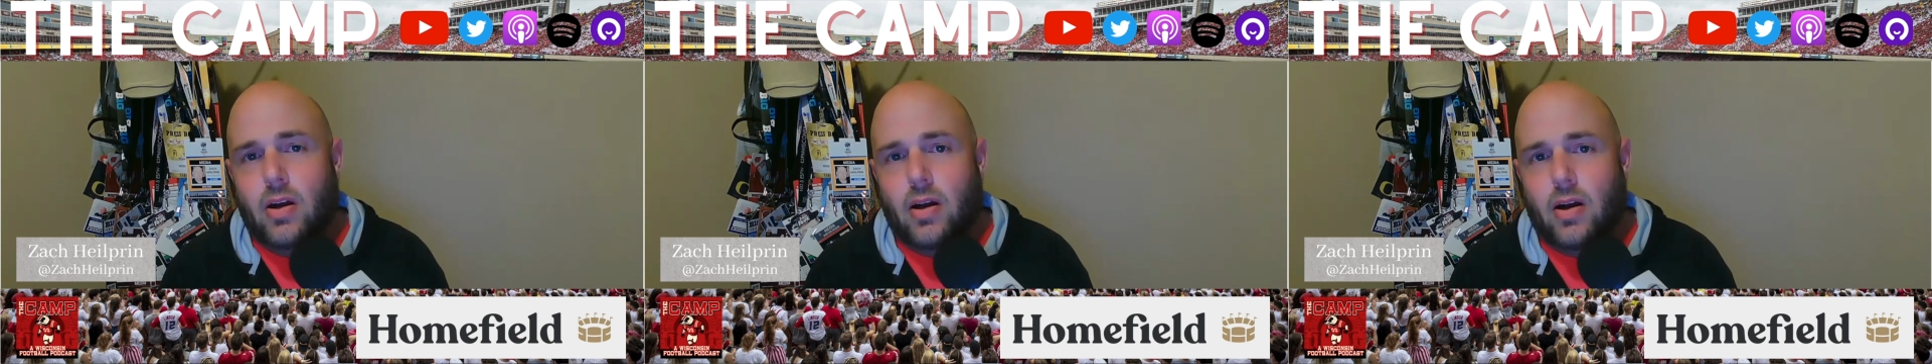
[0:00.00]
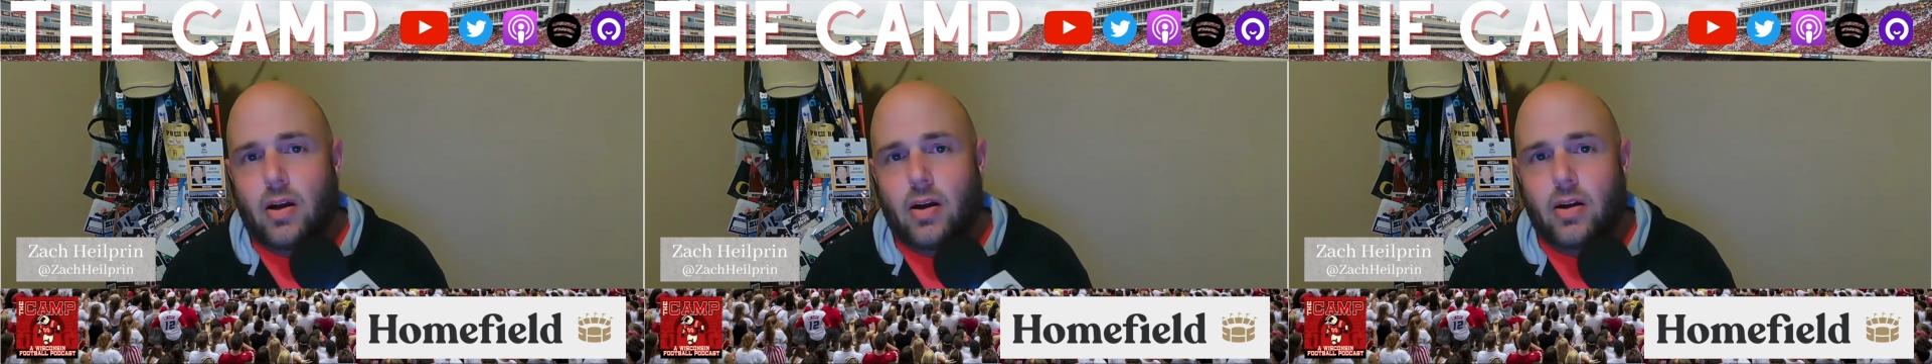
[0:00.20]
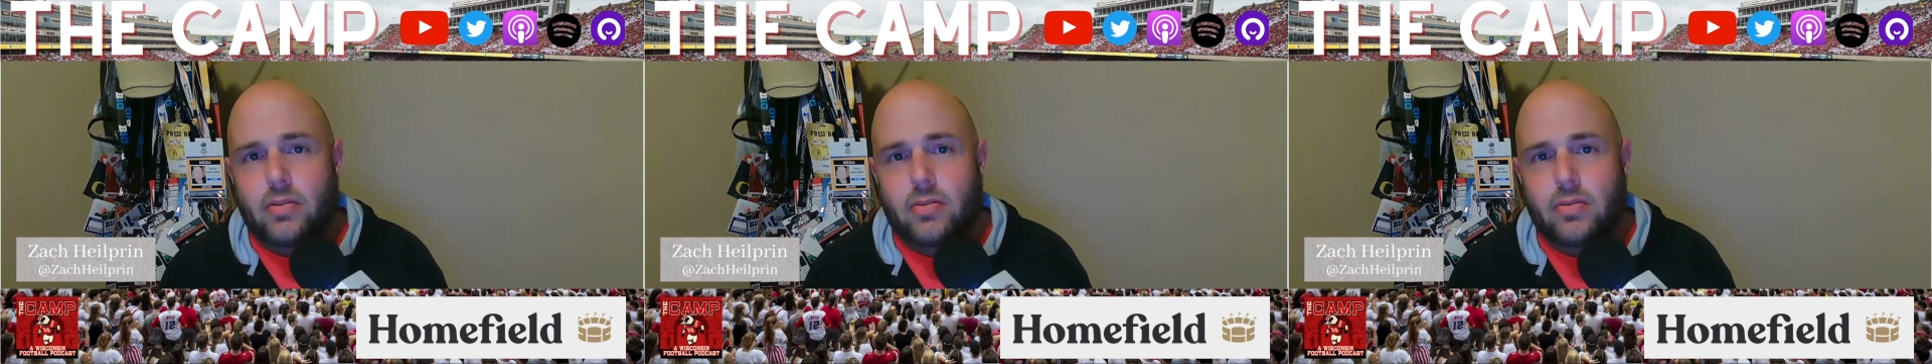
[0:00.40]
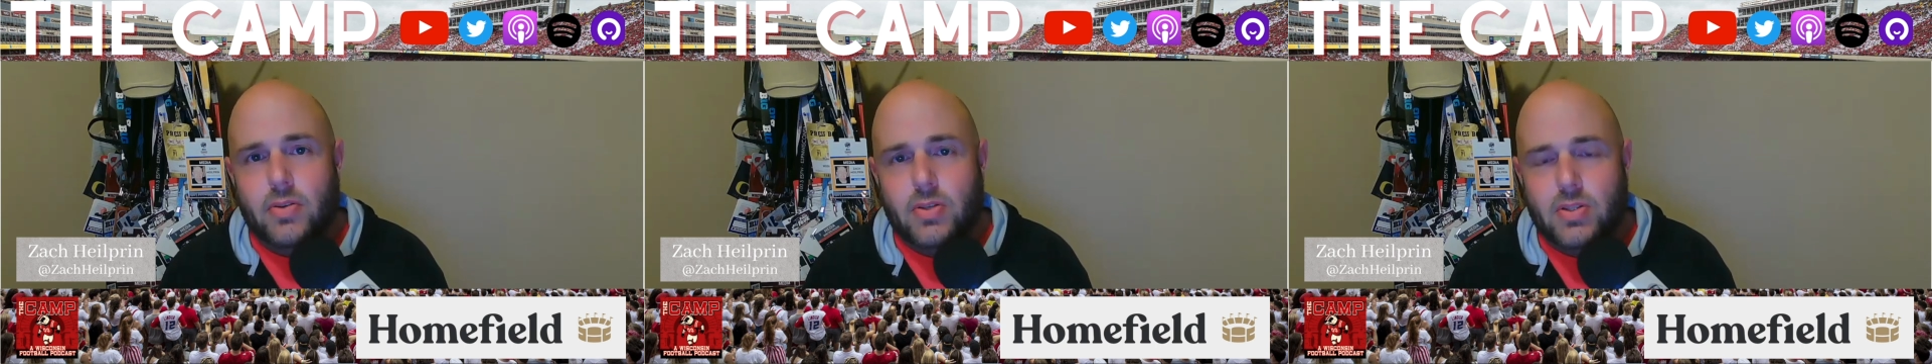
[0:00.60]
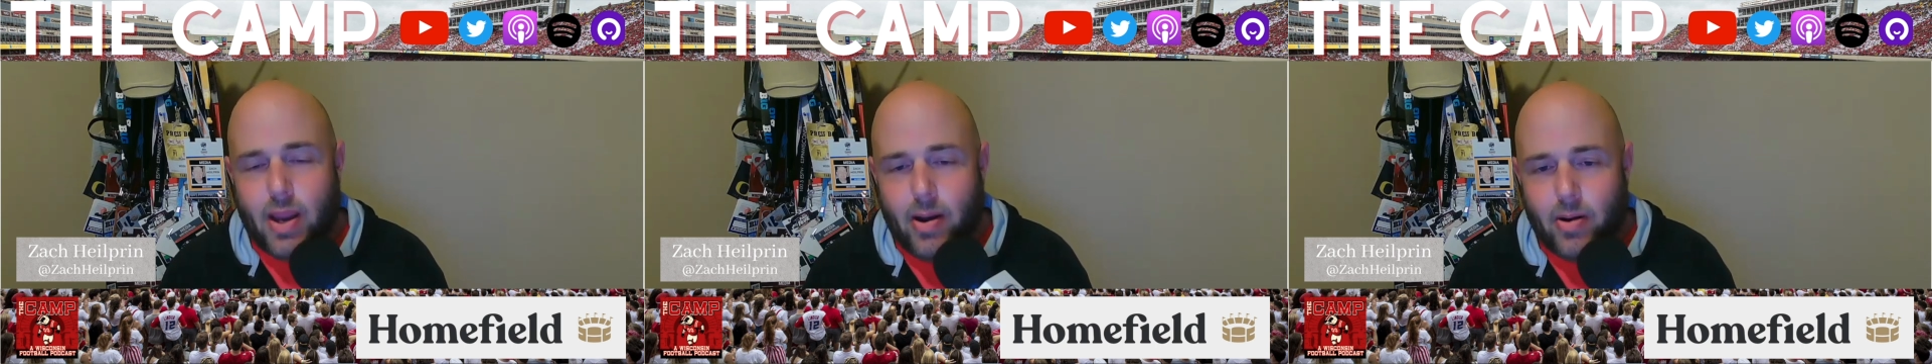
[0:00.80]
on
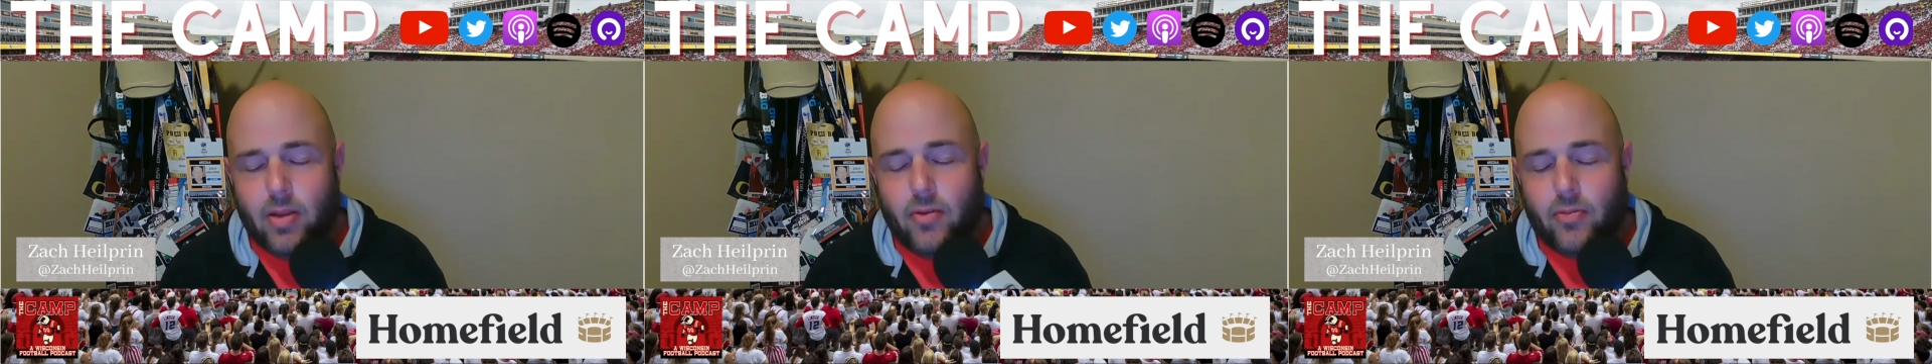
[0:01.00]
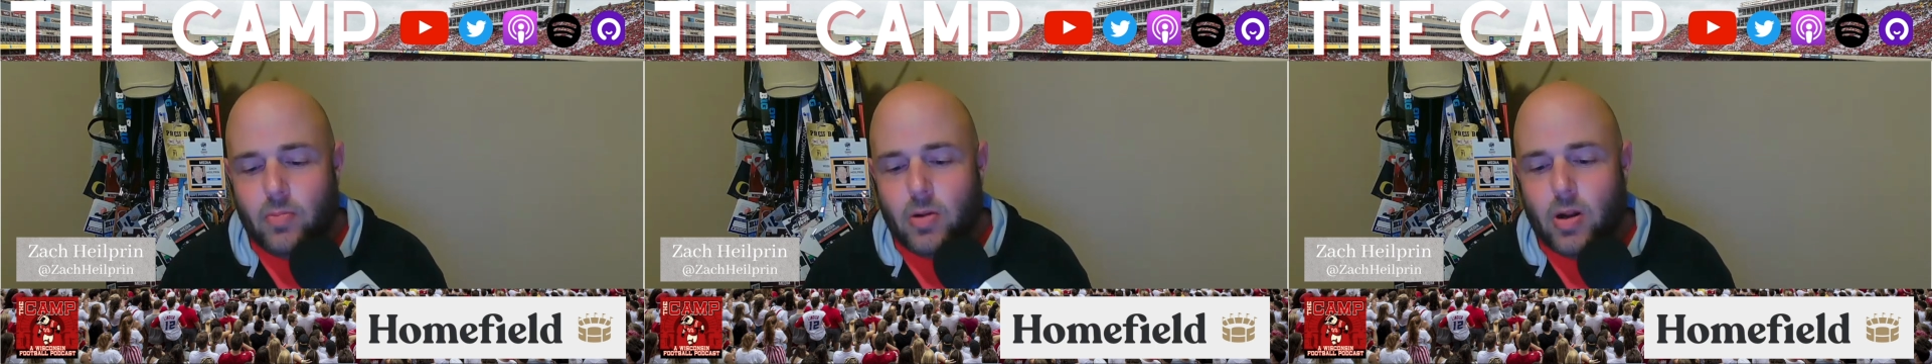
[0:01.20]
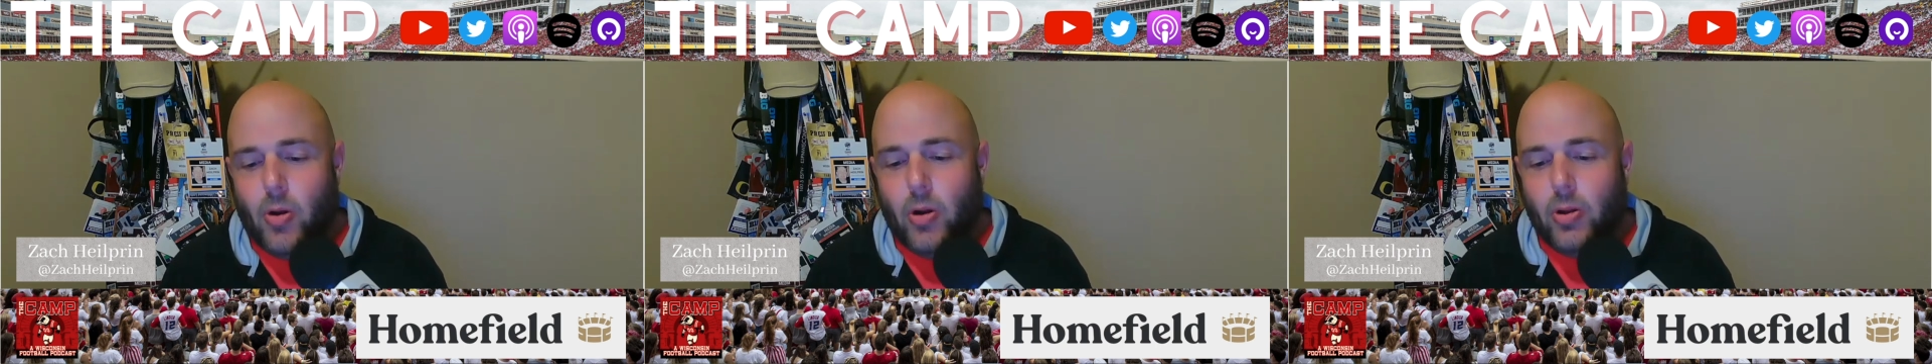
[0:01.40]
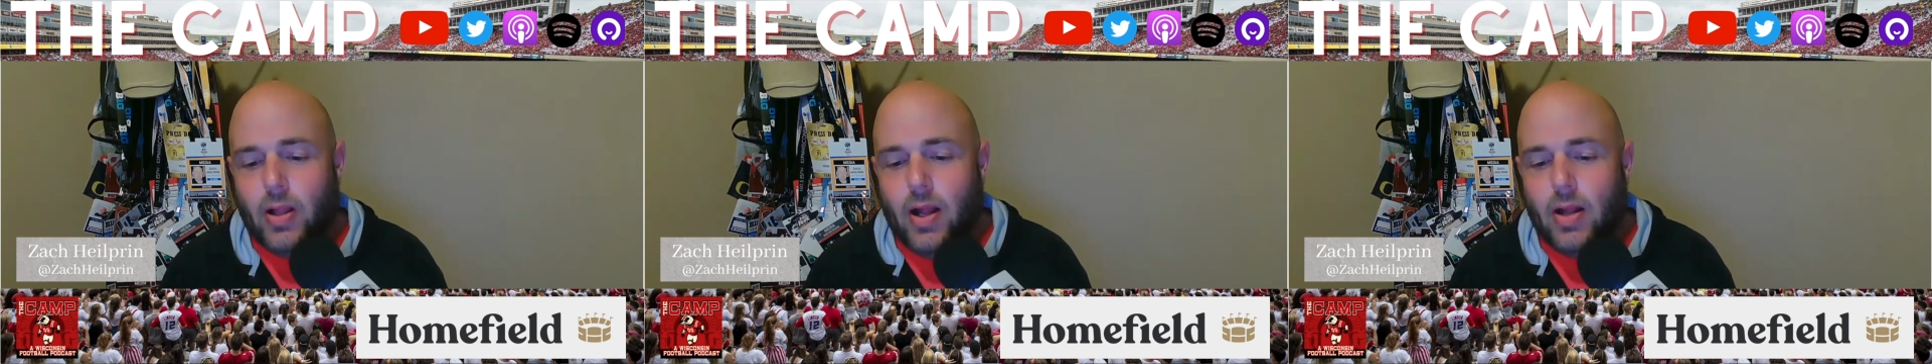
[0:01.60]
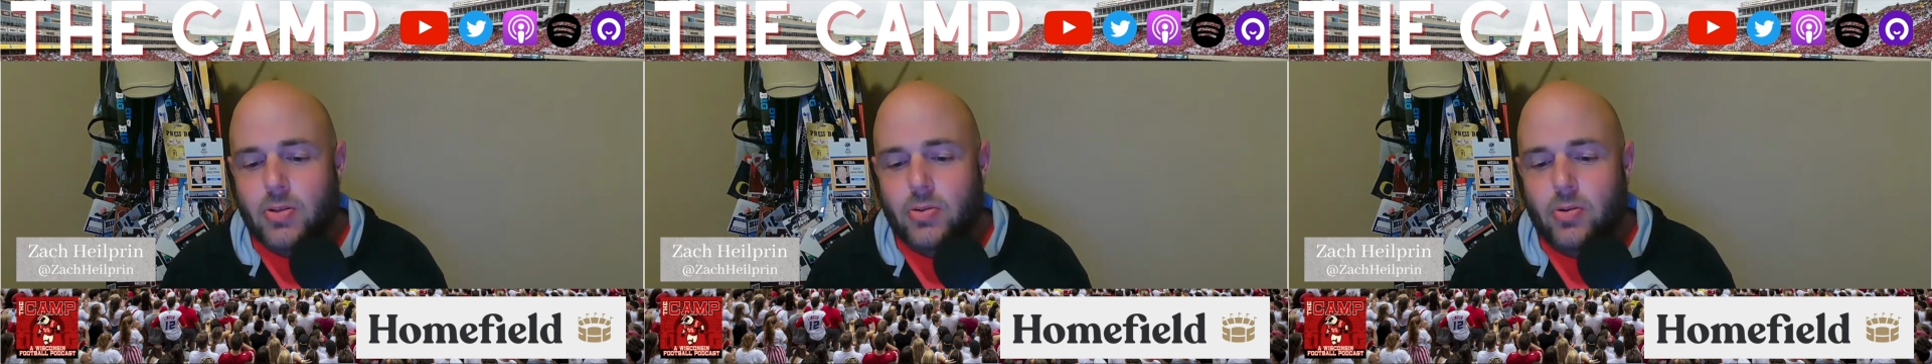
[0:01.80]
Saturday from Kamoi
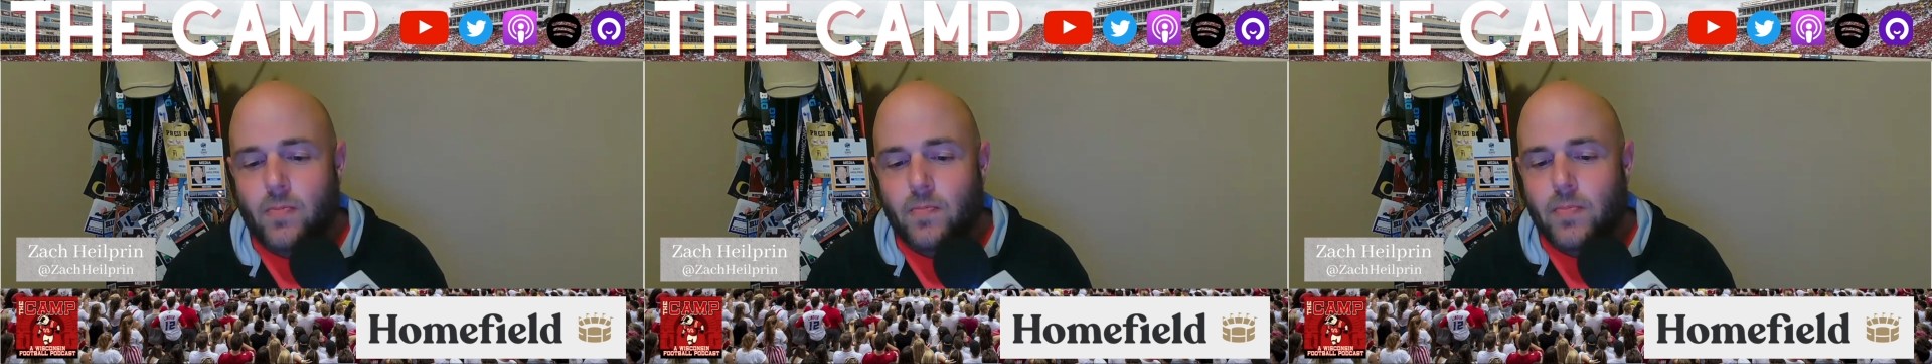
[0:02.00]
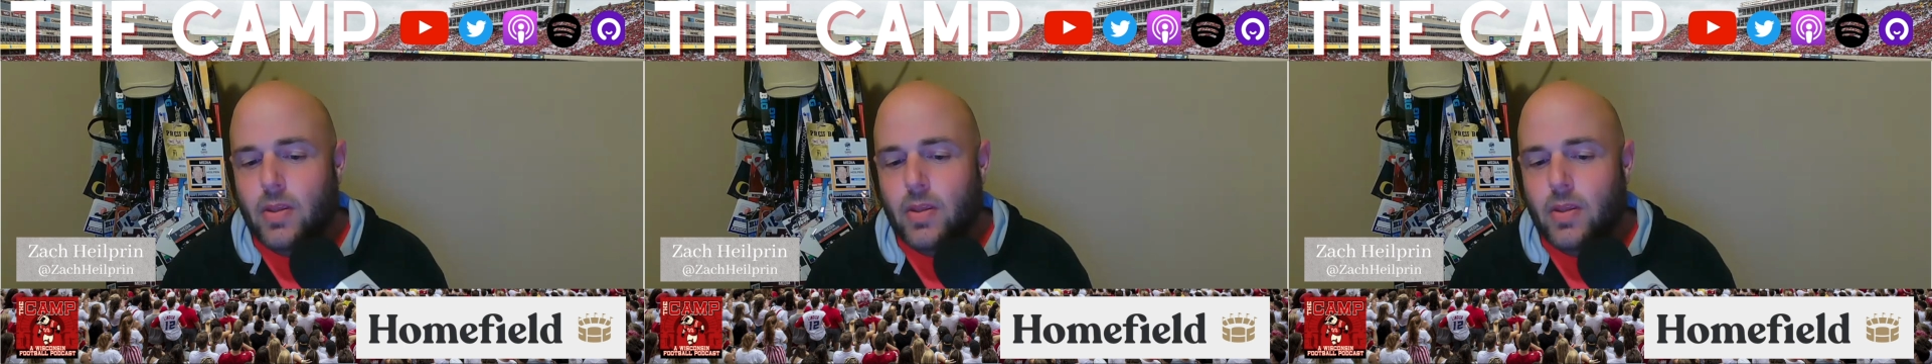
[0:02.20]
Latu.